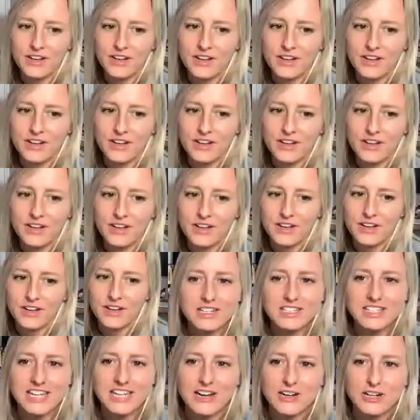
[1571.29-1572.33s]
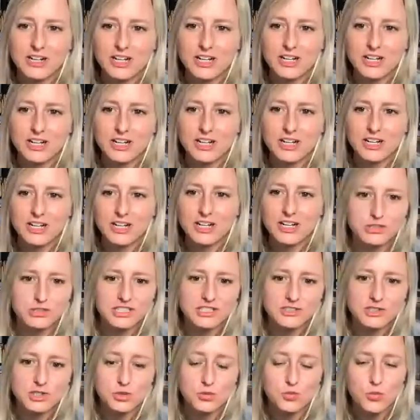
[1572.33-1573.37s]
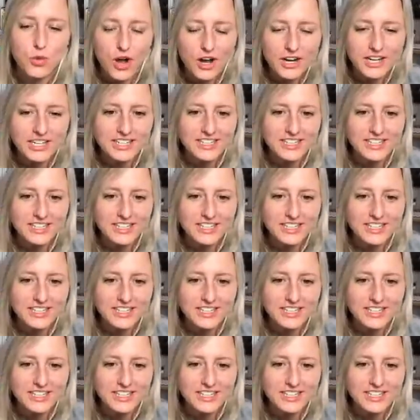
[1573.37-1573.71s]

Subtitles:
So boiling down collaborative filtering to walking